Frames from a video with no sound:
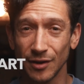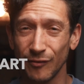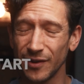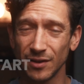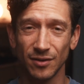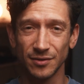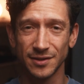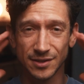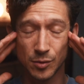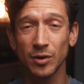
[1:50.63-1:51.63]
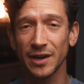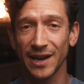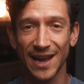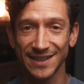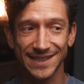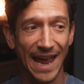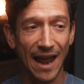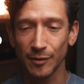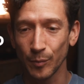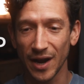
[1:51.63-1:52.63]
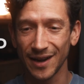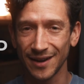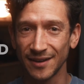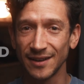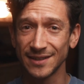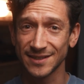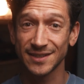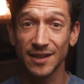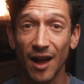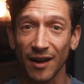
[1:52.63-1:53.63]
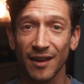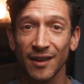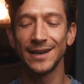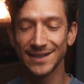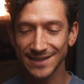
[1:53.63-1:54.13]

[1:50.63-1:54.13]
you feel disorganized, scatterbrained, and stuck, then it's